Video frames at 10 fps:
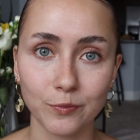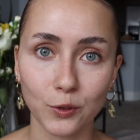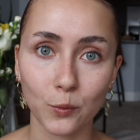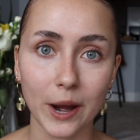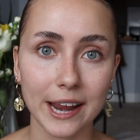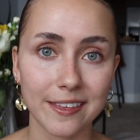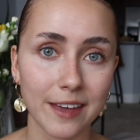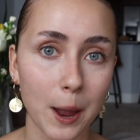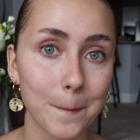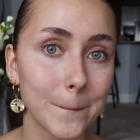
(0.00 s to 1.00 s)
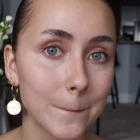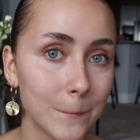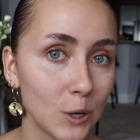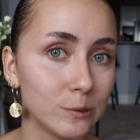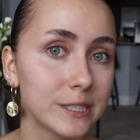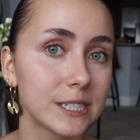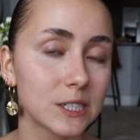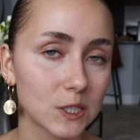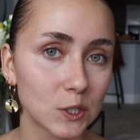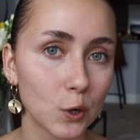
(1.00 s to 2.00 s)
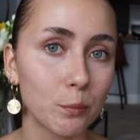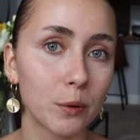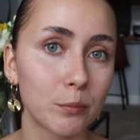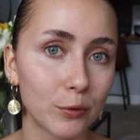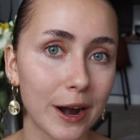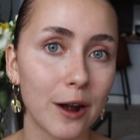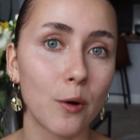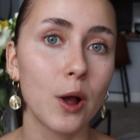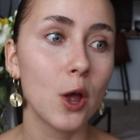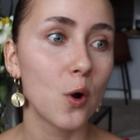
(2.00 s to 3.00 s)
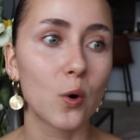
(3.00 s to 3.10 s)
the way that most soap brow